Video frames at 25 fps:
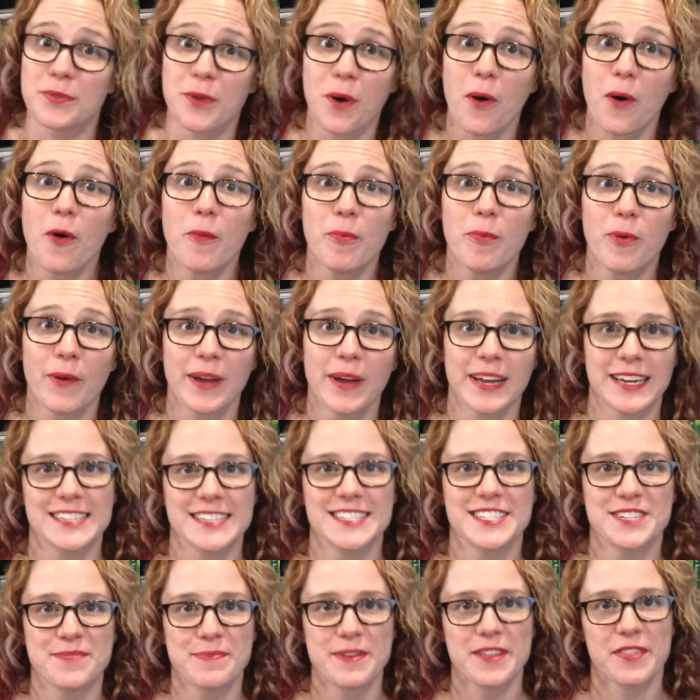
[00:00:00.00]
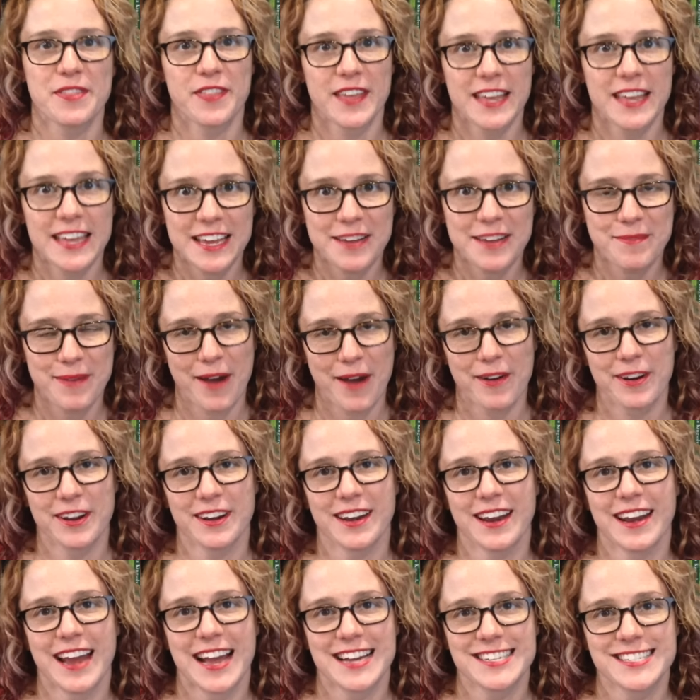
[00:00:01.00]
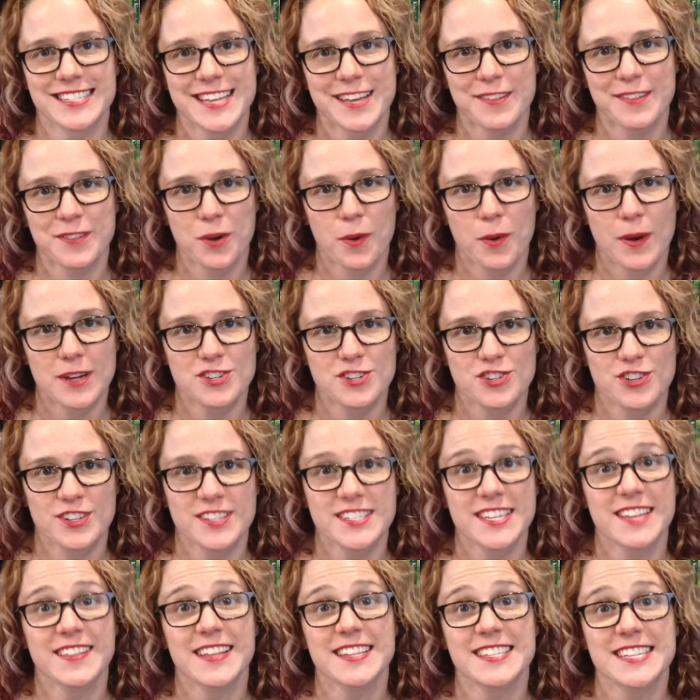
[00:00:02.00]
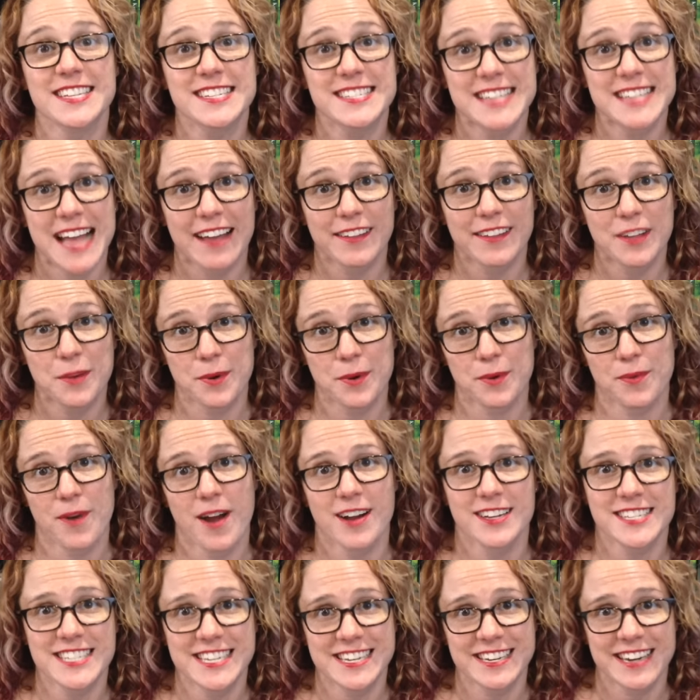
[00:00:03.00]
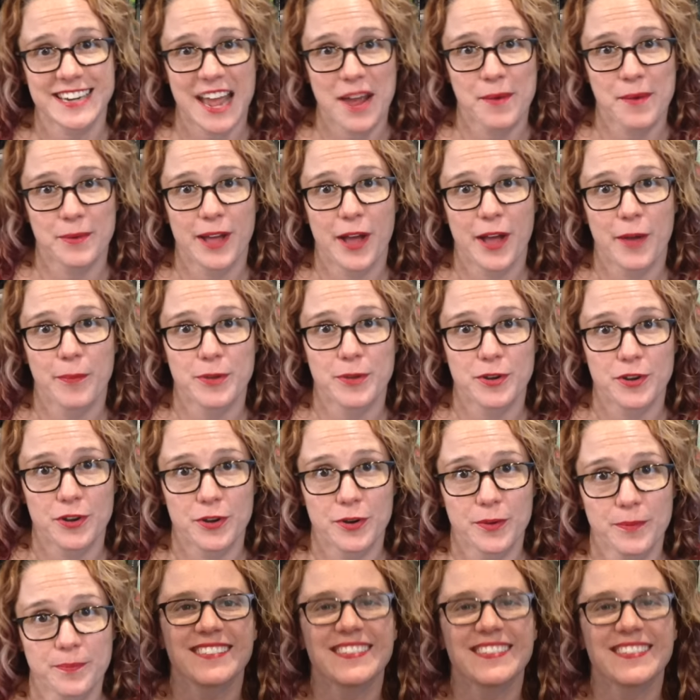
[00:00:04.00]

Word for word: The whole point is to be thinking about it and asking the questions, and that's exactly what Roxane Gay will help you do.